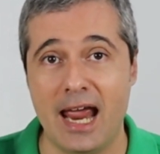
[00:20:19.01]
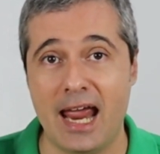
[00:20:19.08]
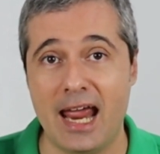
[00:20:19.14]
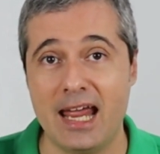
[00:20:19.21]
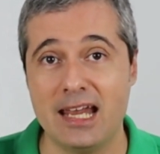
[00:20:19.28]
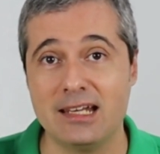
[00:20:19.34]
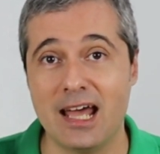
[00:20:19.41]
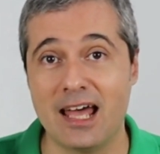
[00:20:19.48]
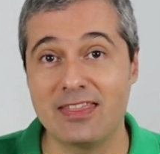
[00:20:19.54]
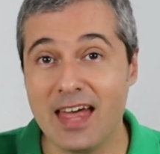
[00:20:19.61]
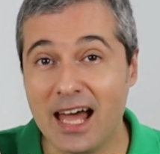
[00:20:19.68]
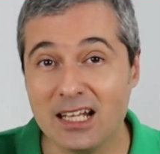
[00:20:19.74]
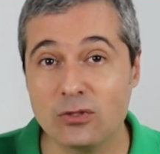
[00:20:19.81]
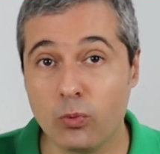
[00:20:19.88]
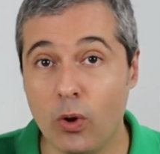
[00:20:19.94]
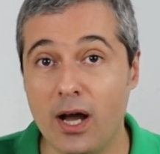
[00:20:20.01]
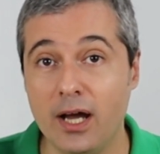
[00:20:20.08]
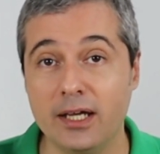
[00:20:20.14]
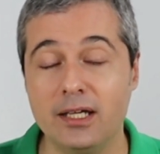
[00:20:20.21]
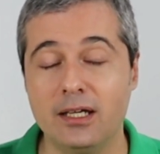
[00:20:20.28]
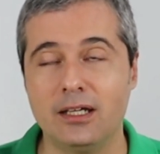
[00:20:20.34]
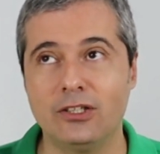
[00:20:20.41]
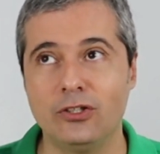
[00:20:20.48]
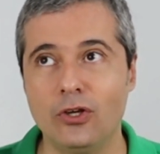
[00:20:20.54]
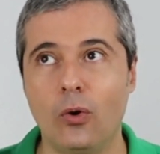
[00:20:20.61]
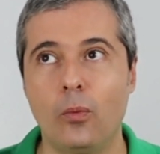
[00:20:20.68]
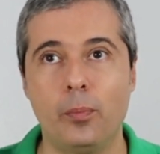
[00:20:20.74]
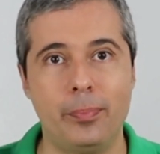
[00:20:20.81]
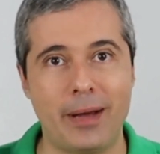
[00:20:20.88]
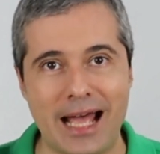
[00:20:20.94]
And that is why, you
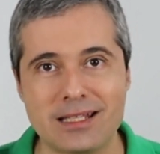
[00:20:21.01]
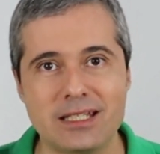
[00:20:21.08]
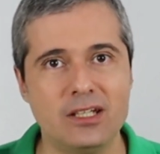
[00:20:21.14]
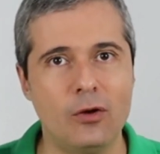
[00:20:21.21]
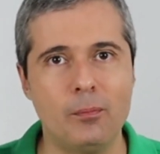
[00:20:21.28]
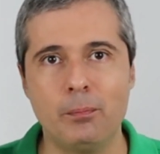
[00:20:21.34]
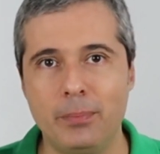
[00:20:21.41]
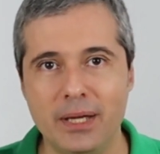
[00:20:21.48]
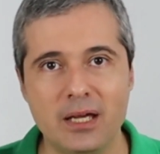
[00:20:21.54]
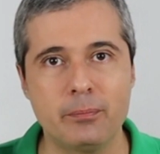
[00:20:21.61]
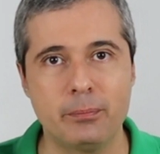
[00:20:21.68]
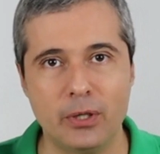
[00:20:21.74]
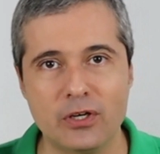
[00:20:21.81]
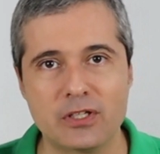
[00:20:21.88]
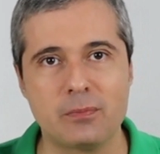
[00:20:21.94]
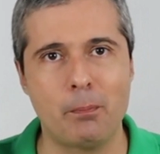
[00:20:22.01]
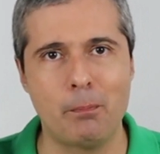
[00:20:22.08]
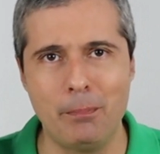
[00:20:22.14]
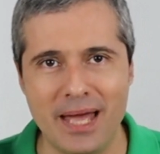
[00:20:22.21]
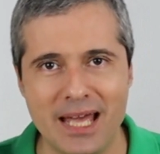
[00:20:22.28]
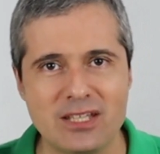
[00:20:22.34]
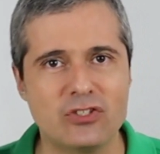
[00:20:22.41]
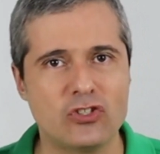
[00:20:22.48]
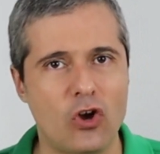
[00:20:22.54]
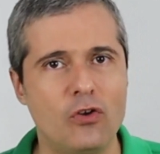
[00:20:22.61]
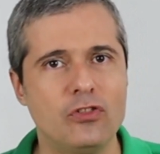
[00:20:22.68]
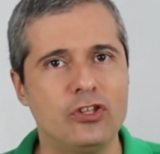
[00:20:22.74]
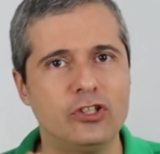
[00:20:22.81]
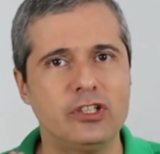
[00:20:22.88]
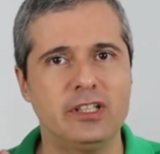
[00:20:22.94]
know, passing on big books based
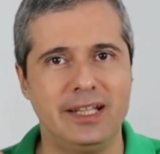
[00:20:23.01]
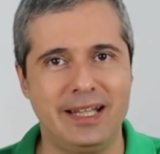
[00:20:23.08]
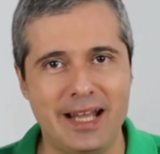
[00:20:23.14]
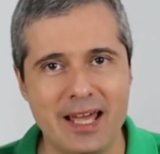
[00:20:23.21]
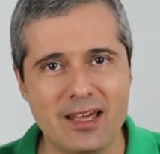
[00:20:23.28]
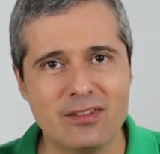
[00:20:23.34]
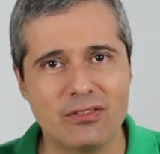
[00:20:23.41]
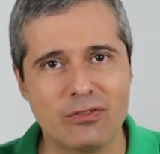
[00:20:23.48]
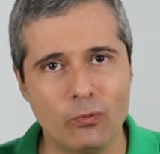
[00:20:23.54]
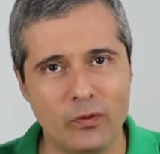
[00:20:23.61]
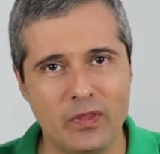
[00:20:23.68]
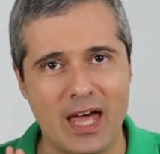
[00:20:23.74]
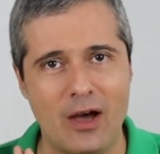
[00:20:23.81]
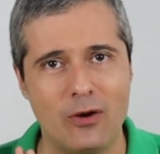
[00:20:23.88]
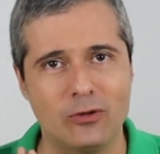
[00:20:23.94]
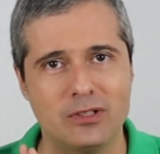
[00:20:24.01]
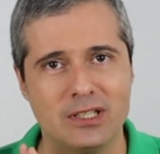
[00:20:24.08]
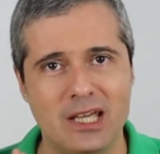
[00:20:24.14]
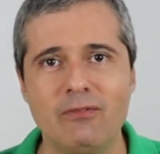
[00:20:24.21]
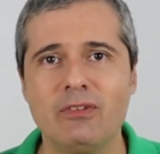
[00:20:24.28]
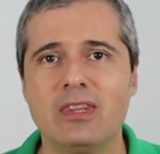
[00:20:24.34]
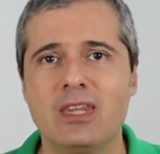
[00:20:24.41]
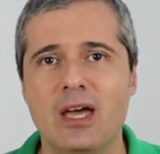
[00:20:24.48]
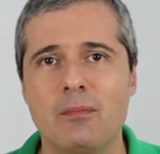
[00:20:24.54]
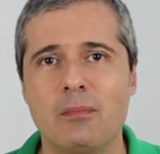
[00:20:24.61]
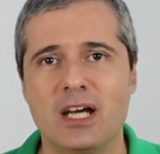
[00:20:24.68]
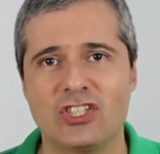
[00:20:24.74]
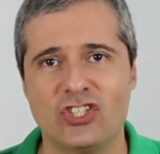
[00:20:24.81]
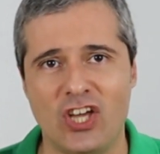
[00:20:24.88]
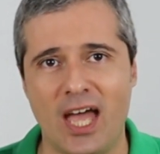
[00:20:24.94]
on their length without giving them
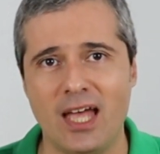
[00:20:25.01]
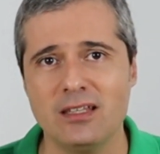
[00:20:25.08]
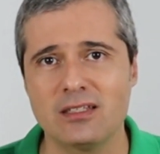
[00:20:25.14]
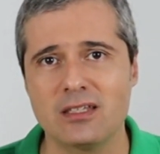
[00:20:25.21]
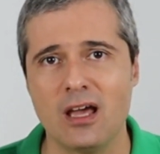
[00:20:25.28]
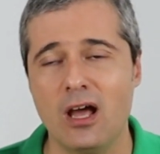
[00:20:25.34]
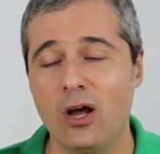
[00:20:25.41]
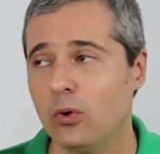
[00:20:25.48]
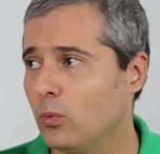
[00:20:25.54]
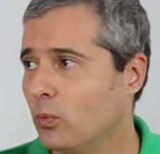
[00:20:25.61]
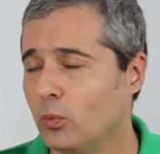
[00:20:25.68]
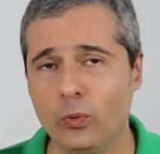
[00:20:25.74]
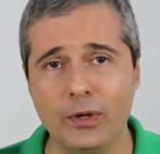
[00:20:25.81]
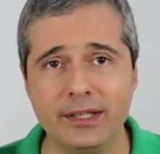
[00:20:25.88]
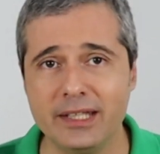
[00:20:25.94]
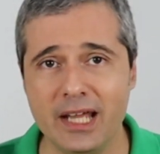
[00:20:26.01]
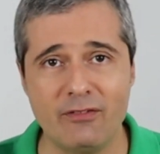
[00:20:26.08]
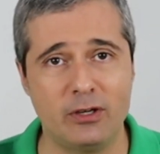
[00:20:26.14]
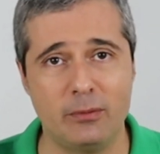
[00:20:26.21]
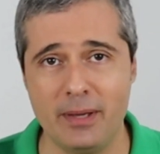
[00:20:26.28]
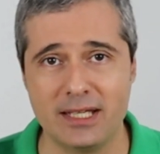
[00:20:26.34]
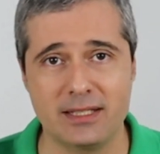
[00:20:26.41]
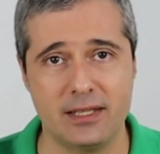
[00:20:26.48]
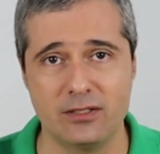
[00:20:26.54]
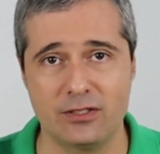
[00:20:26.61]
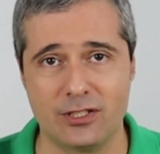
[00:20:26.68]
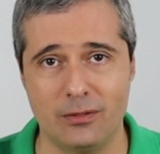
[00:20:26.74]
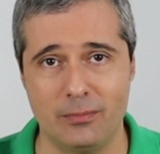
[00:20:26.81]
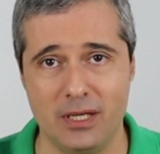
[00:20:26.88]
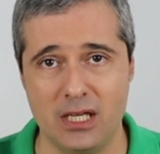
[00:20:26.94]
a chance will never make
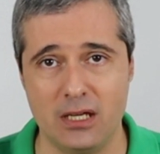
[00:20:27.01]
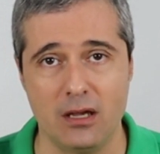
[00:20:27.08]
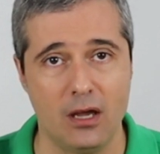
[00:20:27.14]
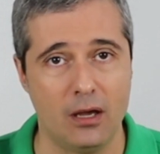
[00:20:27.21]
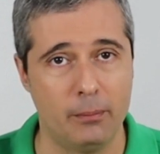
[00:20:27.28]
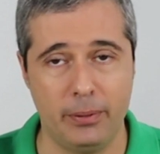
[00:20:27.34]
sense to me.